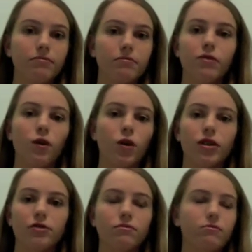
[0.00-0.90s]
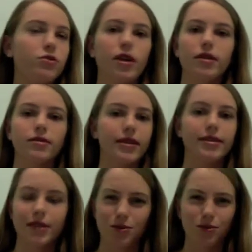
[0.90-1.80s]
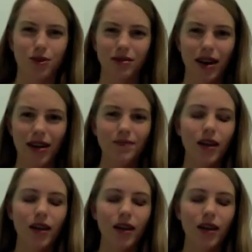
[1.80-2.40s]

before the 2016 tour, right?